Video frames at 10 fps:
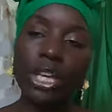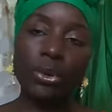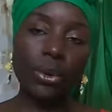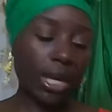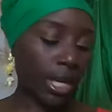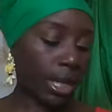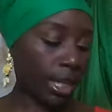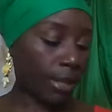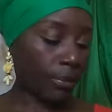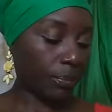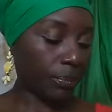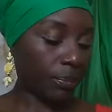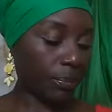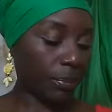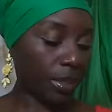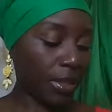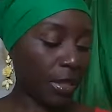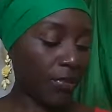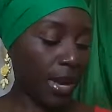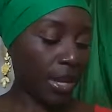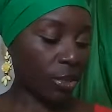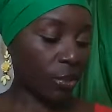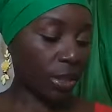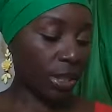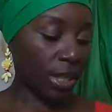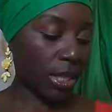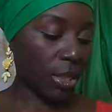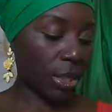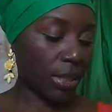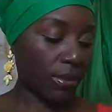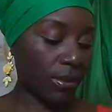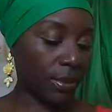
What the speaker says: inner healing, self actualization,